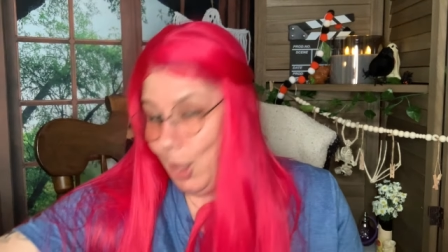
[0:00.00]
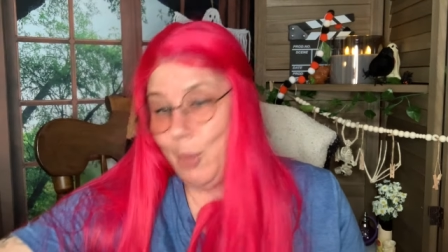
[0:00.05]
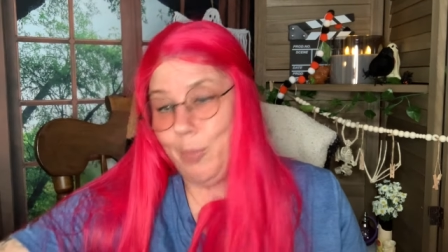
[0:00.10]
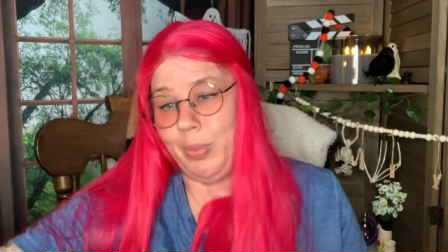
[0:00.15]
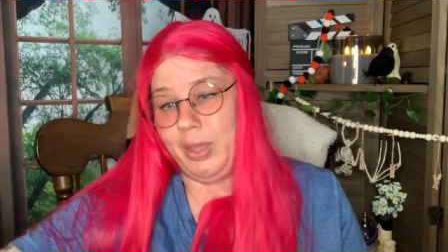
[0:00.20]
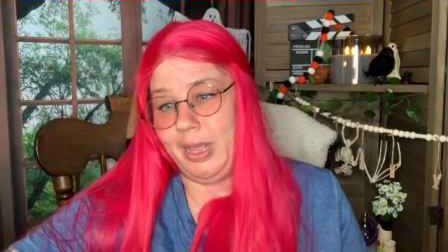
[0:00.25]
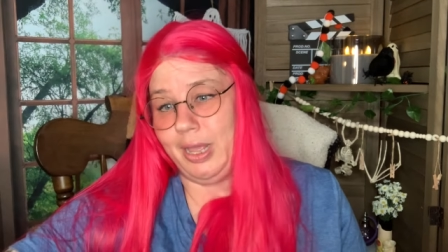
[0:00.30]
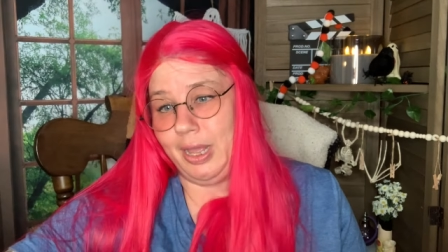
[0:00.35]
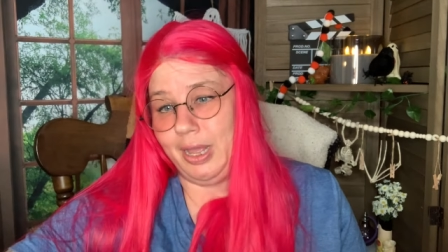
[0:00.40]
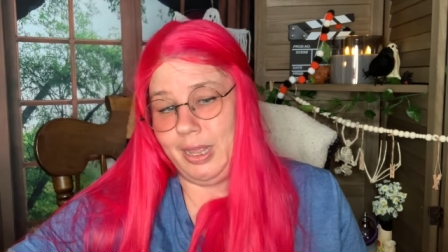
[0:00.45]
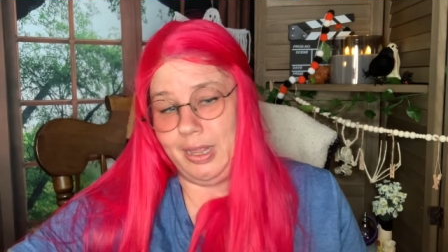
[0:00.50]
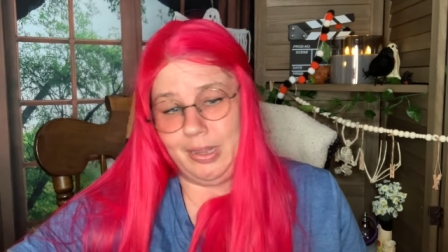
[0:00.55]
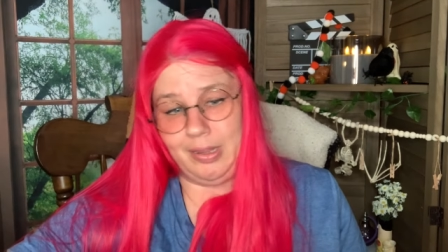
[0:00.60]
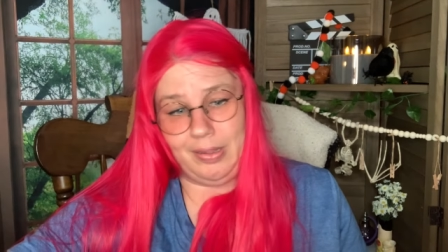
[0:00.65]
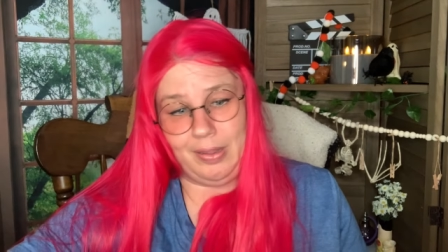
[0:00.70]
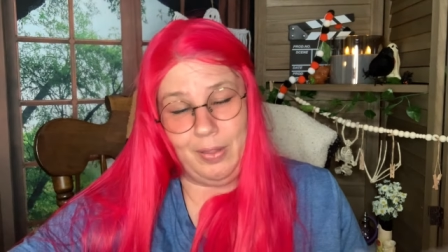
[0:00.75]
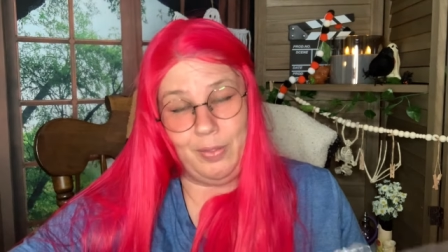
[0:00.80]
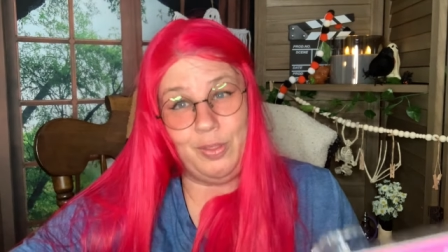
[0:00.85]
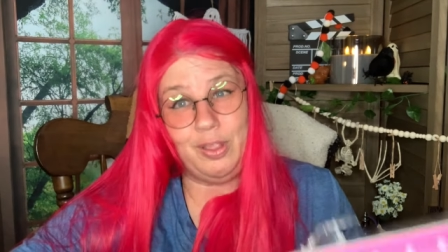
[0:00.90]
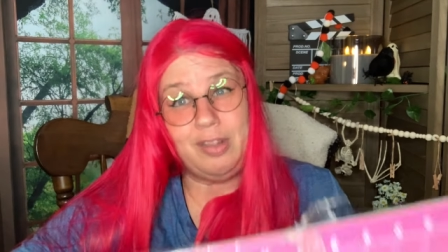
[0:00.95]
because
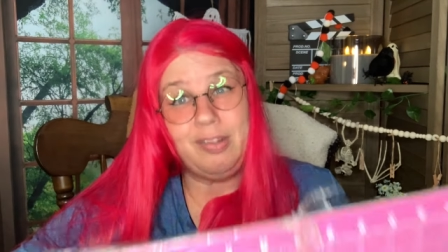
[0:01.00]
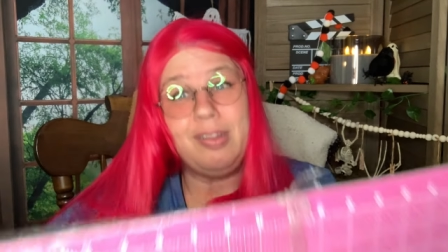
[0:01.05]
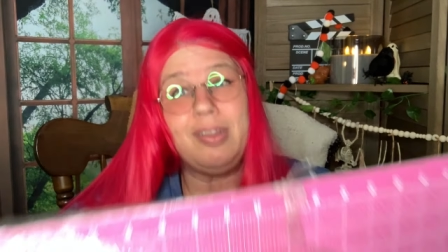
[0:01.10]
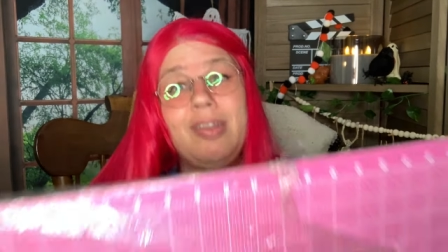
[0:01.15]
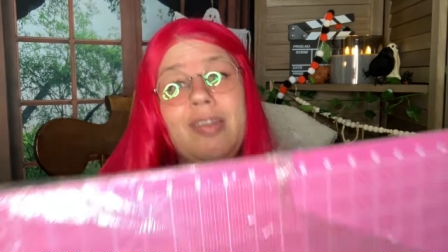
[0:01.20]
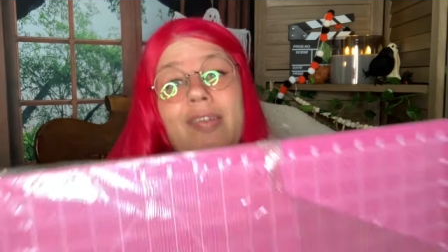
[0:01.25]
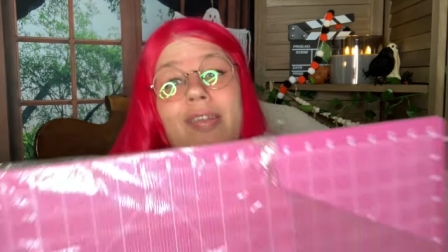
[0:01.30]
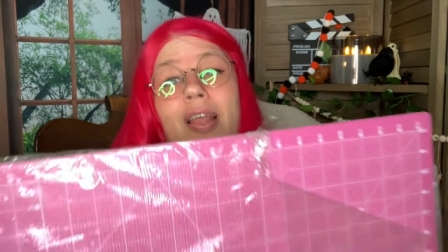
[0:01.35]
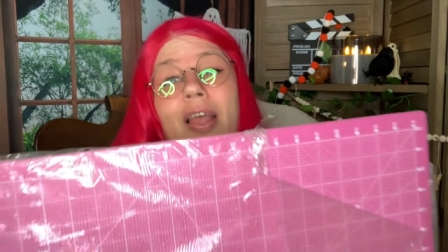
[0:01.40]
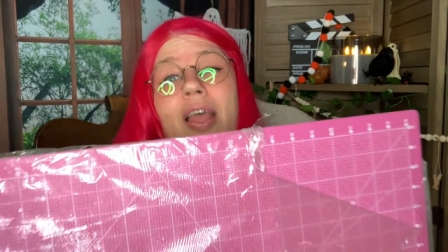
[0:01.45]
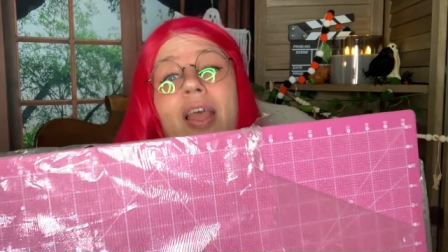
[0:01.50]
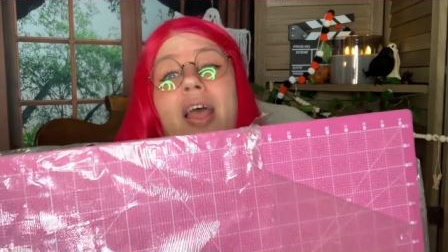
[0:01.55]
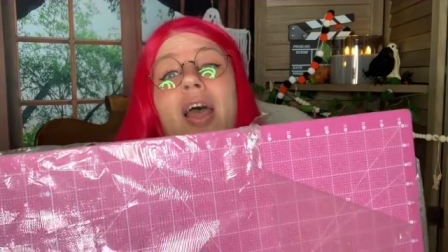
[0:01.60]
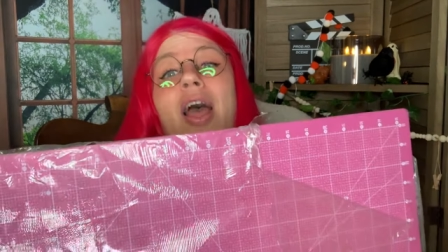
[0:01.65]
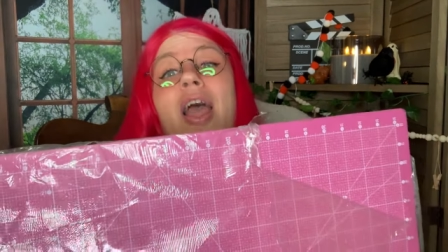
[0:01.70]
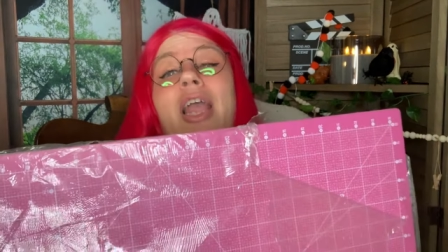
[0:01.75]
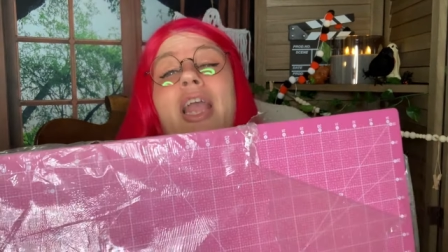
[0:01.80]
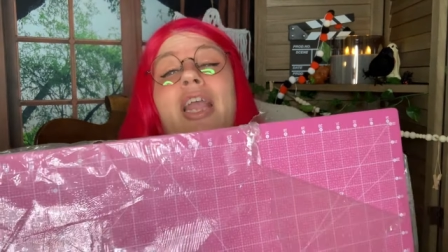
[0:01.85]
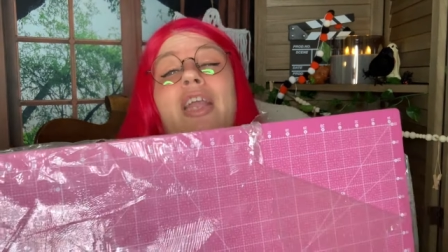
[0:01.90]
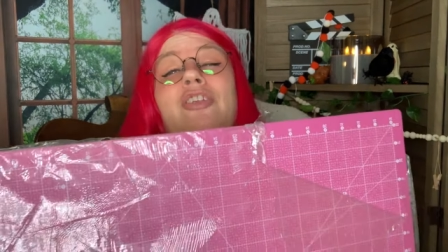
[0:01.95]
this is
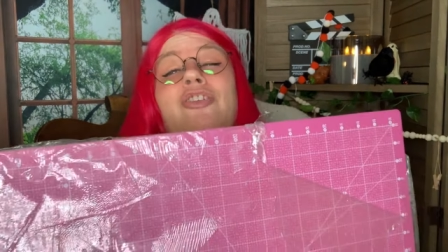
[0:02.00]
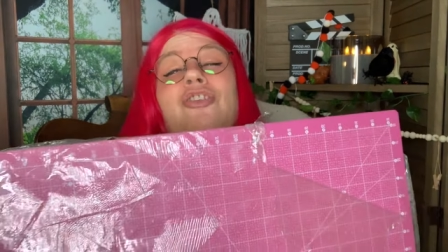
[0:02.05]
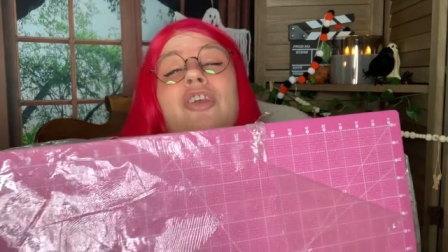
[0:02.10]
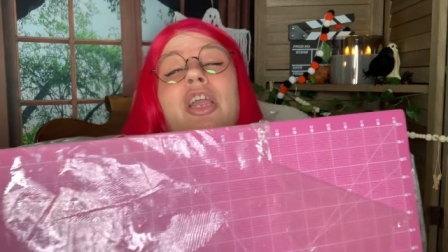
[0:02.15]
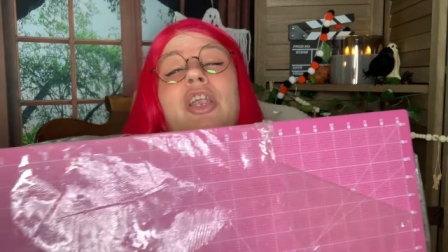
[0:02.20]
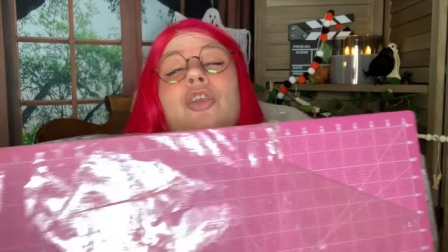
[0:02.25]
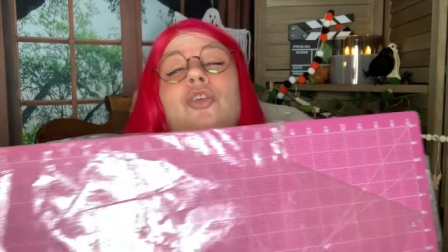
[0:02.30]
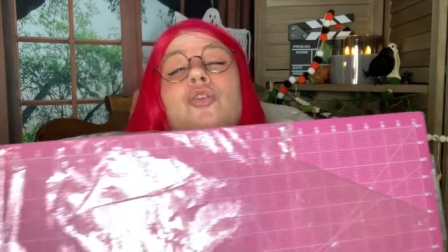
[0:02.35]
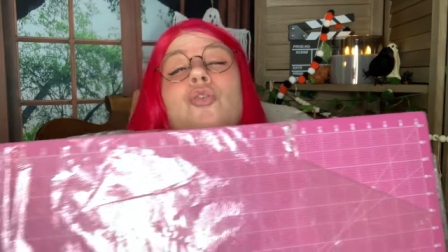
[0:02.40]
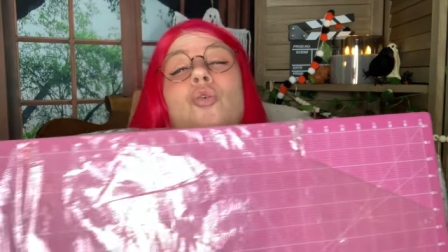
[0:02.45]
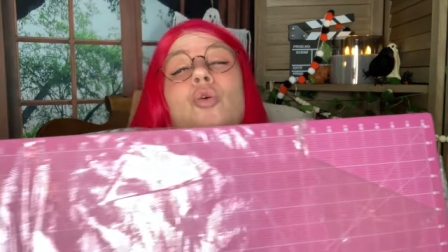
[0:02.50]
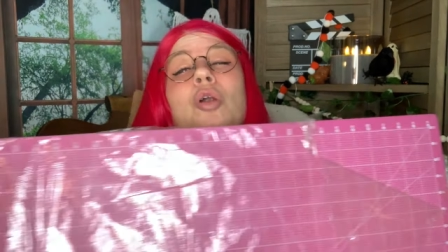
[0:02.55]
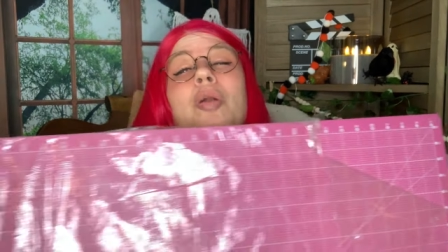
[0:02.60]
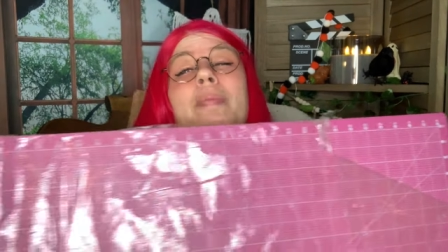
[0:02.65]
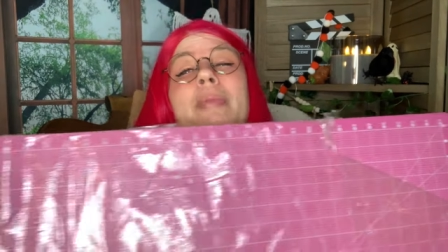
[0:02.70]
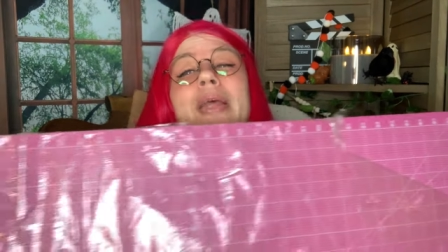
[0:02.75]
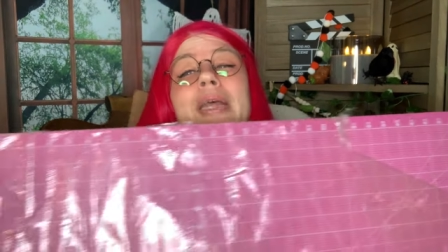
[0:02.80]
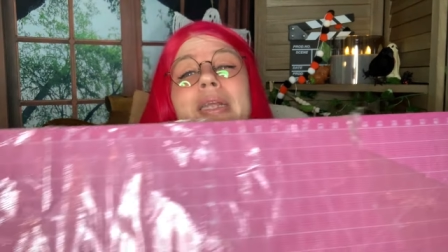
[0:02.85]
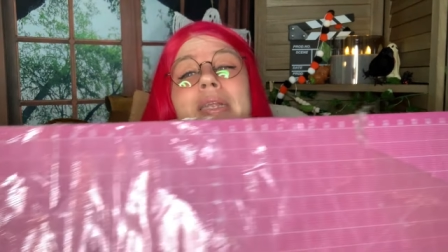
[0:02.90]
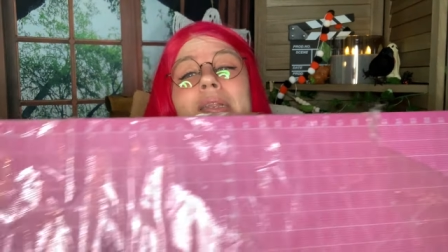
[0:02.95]
a
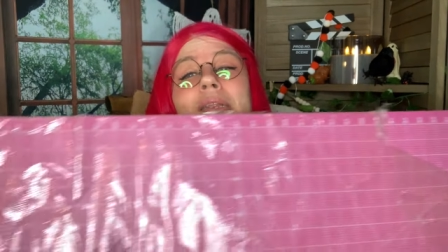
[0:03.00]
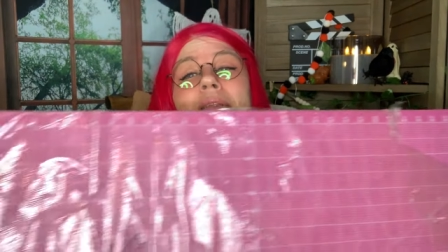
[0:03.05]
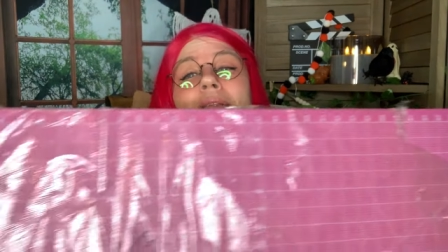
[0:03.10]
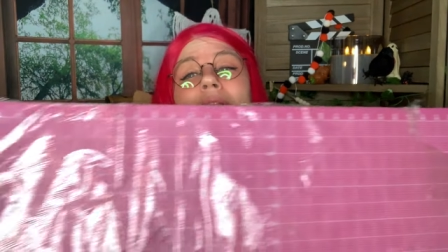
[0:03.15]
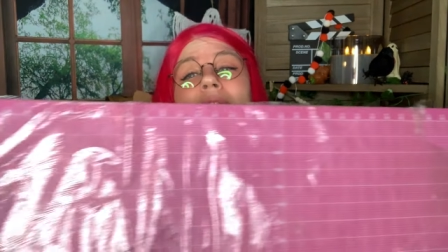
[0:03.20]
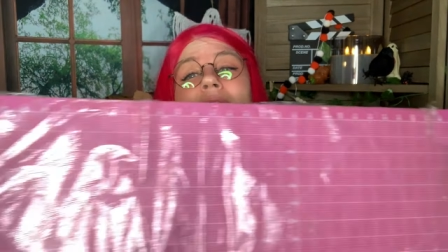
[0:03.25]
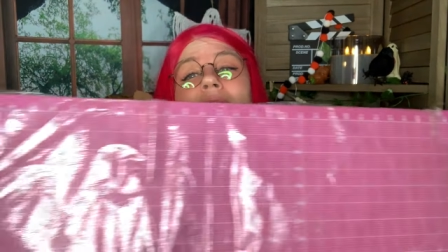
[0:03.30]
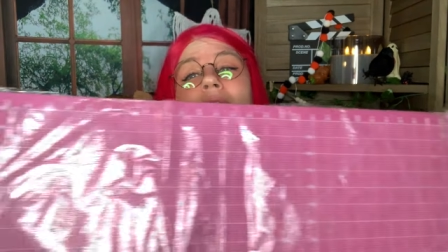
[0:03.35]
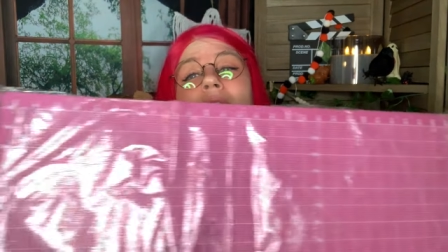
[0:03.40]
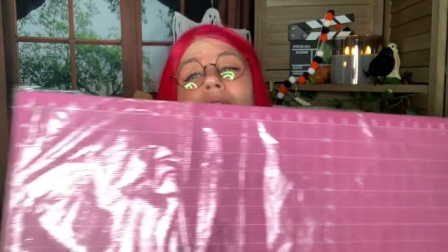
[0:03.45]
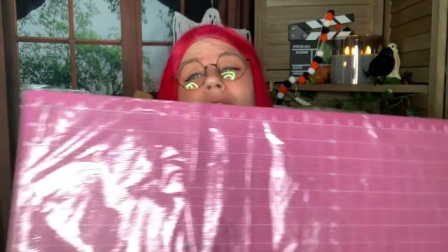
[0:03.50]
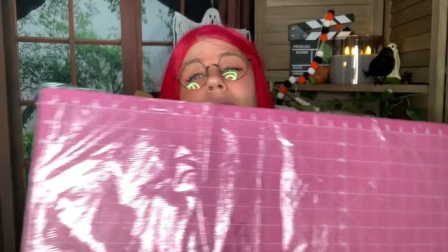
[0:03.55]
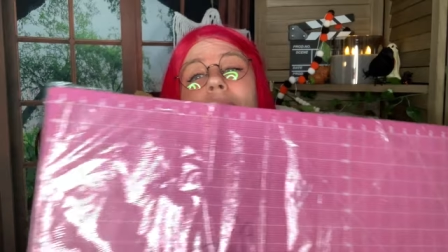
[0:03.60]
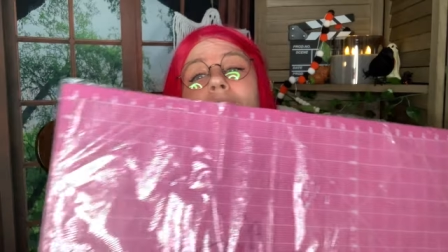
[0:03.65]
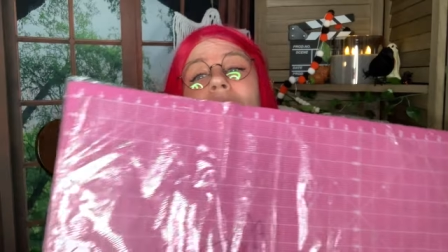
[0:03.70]
ginormous cutting